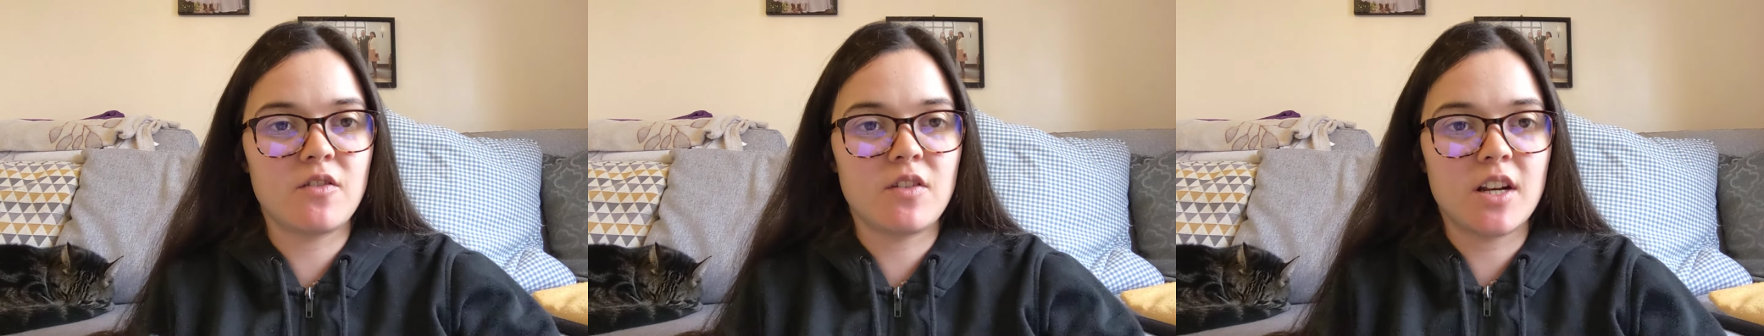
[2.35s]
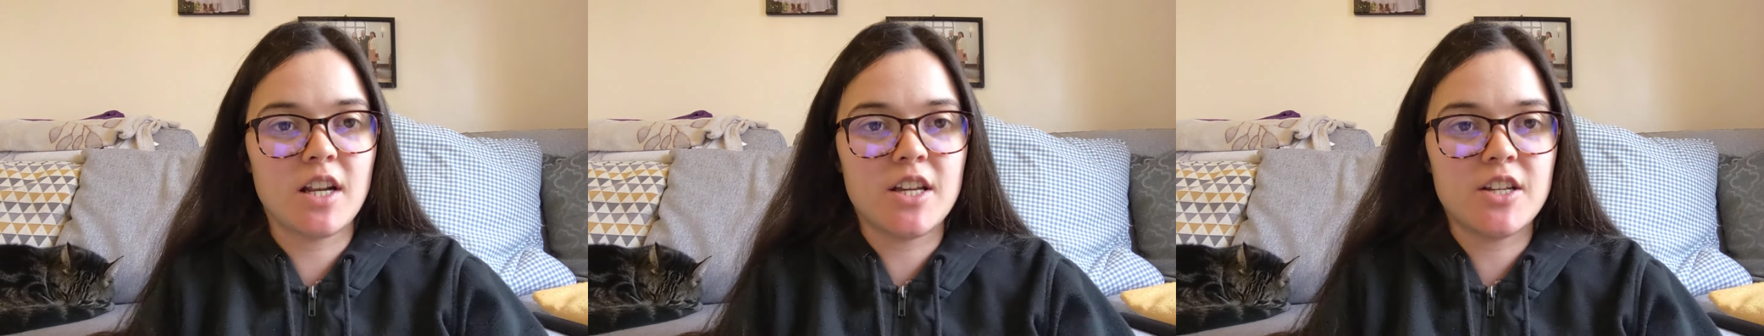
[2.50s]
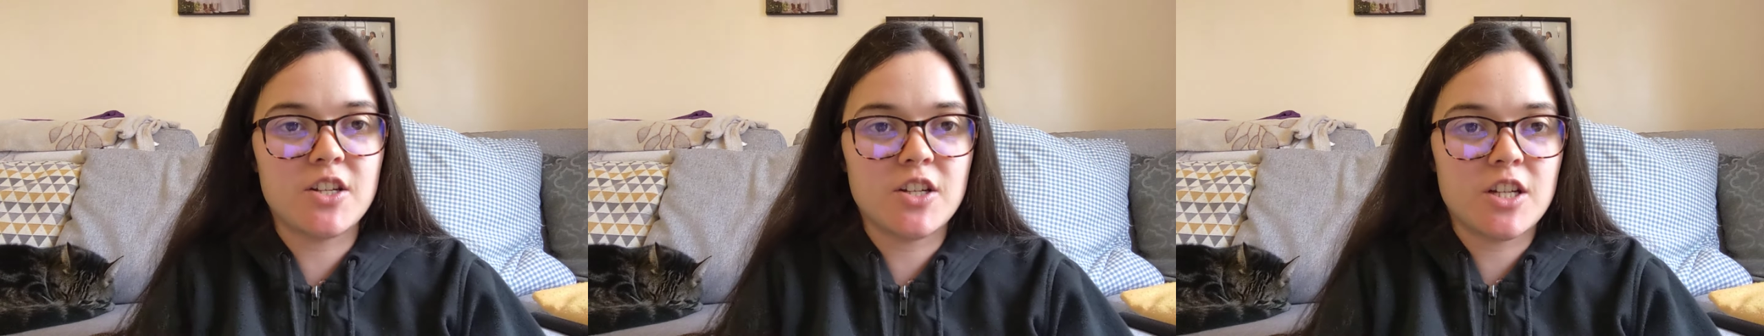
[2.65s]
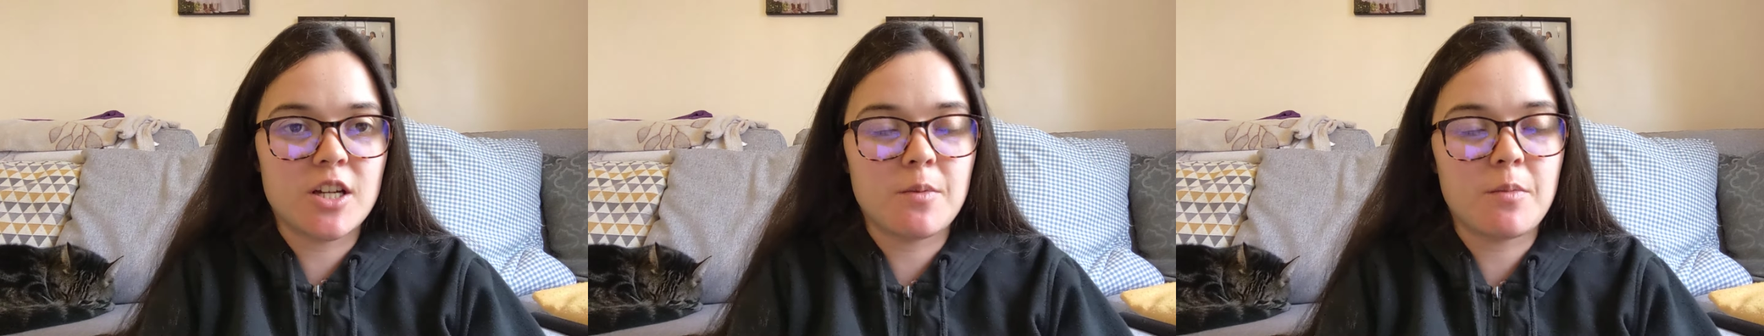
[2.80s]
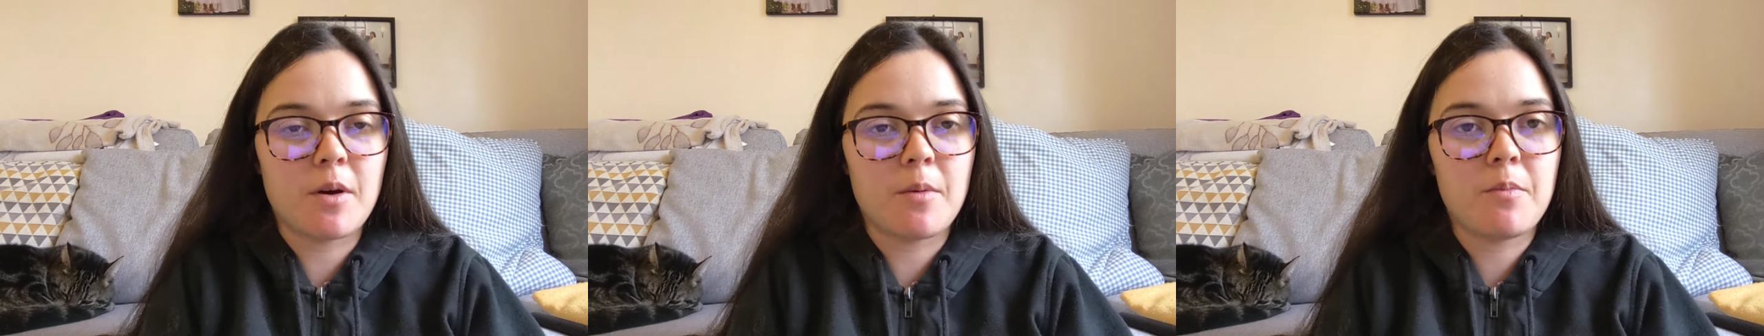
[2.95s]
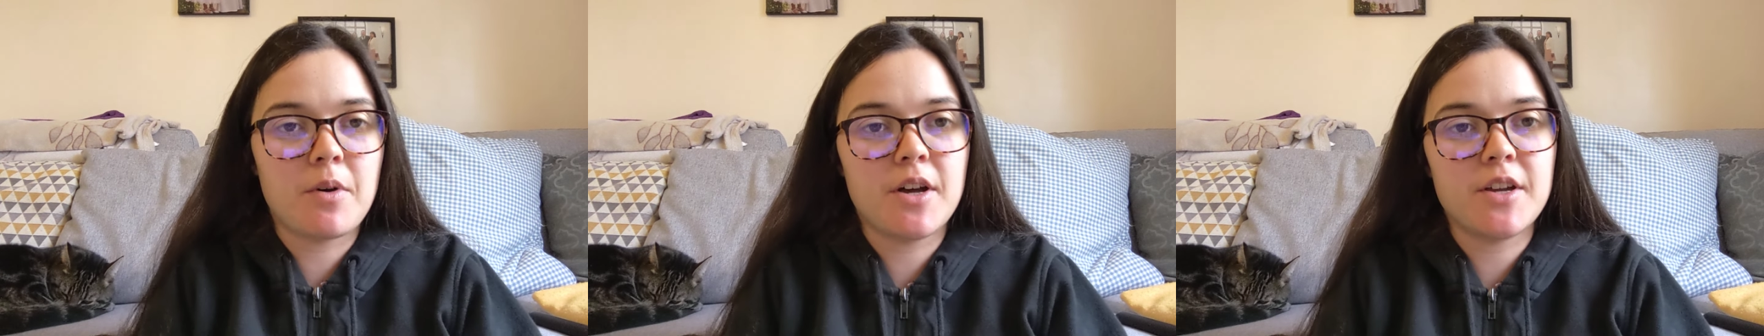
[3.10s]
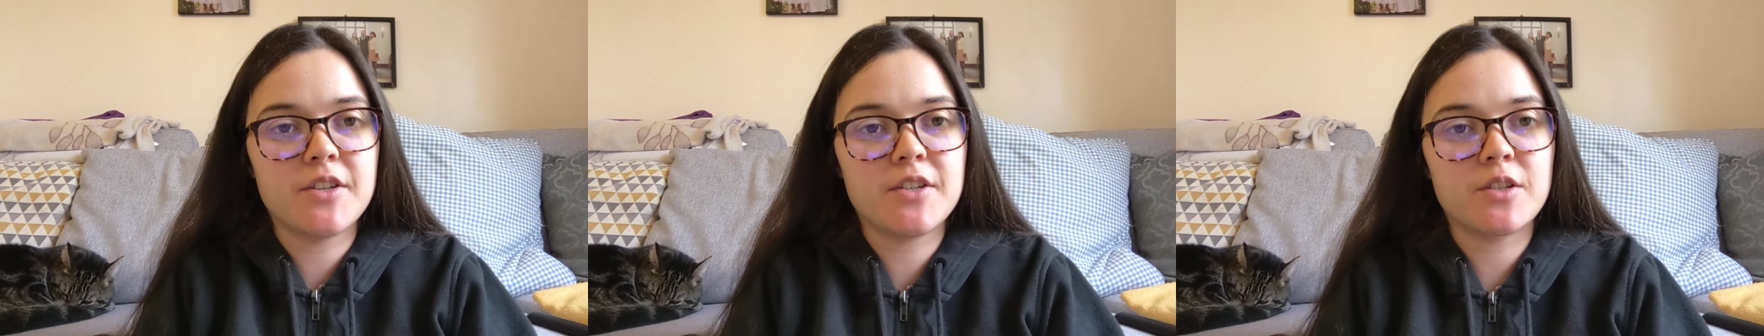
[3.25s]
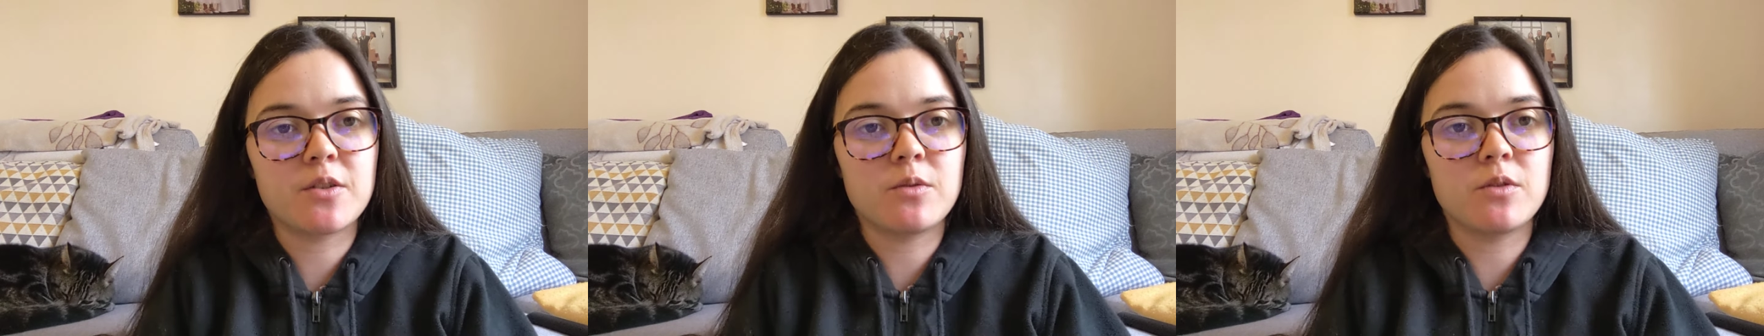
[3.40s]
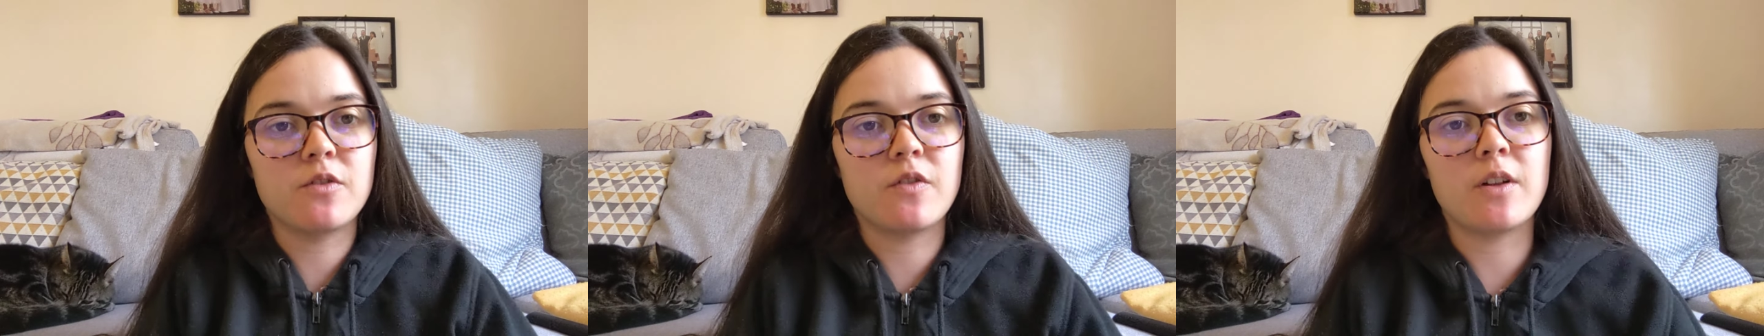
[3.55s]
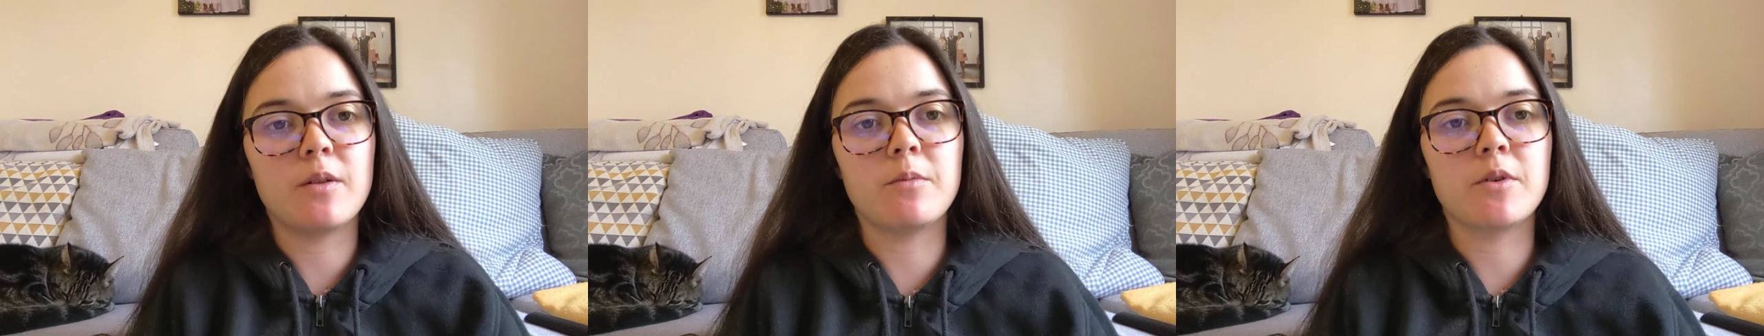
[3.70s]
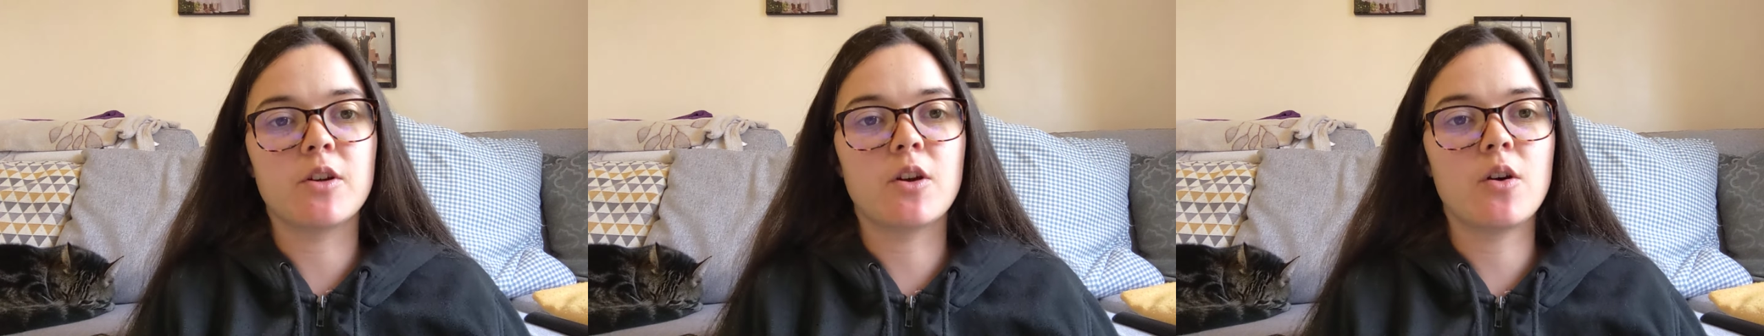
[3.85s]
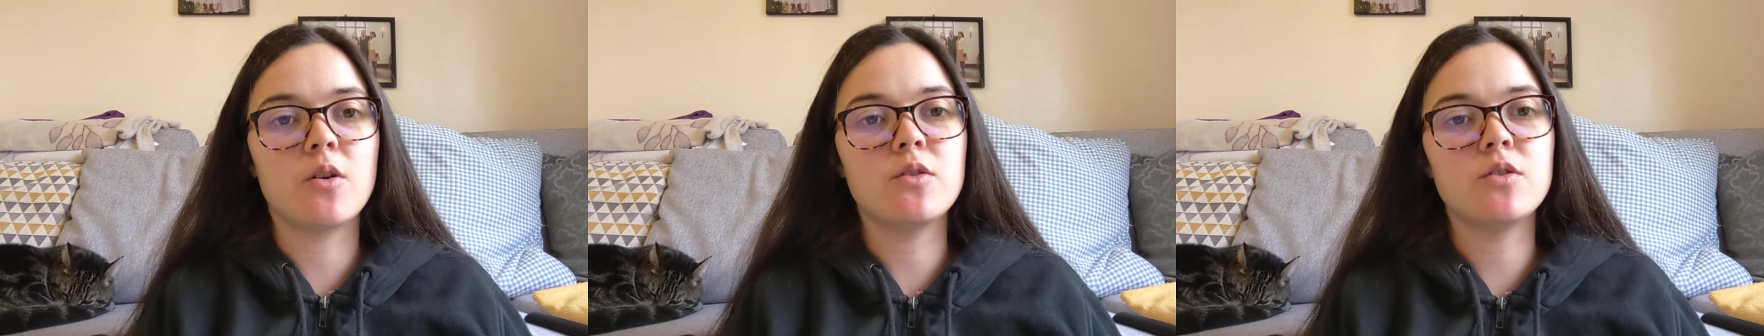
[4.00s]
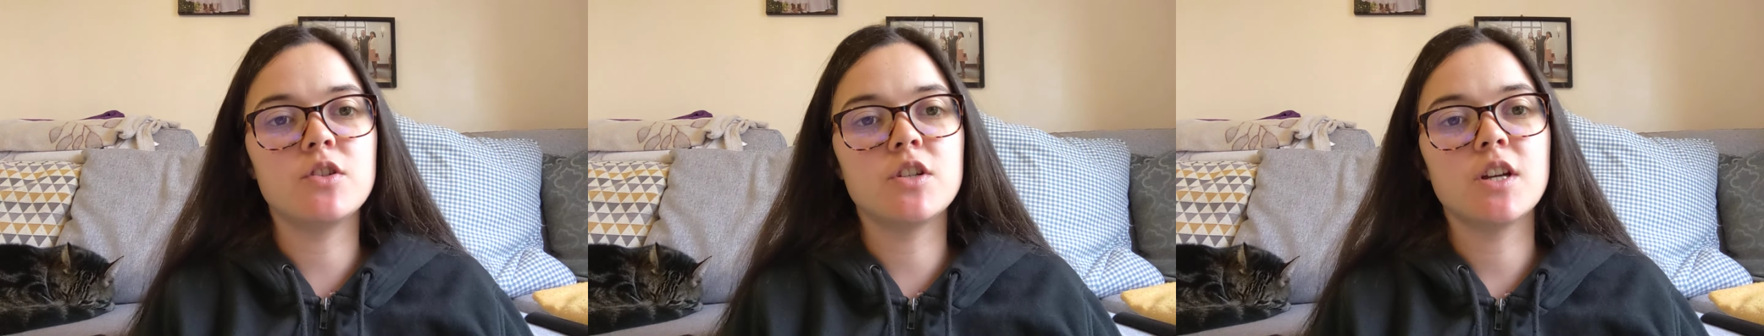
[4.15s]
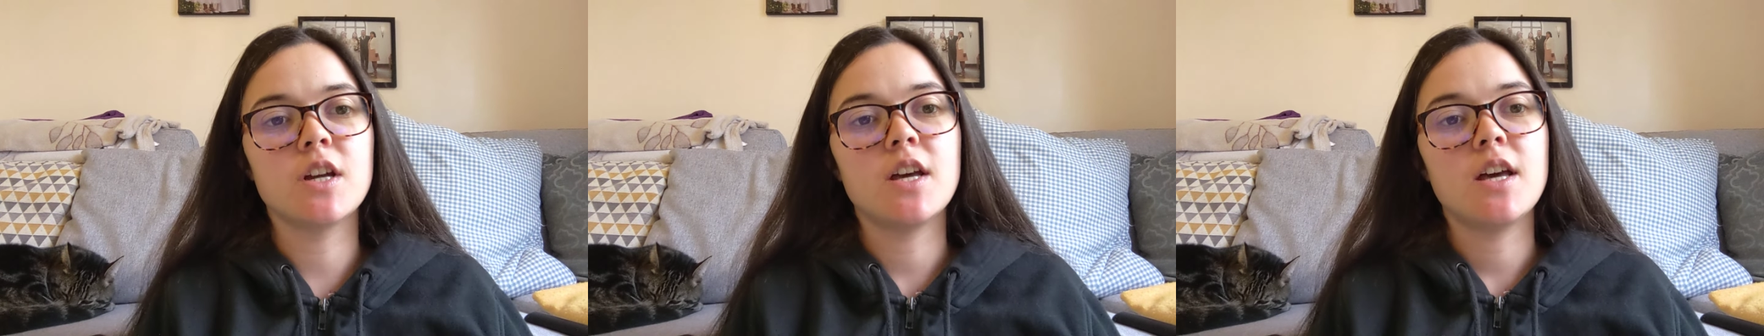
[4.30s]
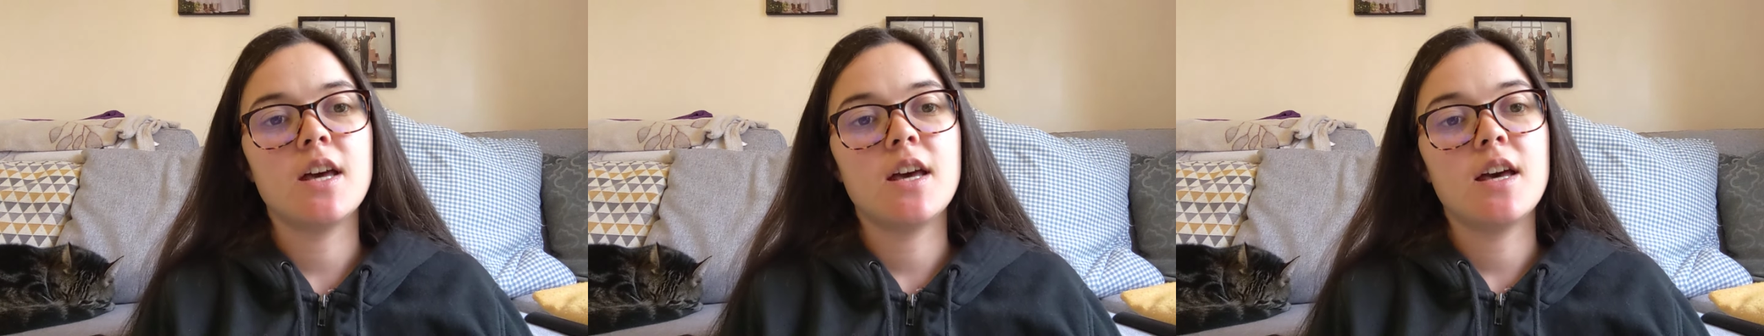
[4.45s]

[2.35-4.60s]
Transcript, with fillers: relationship and personal development coach.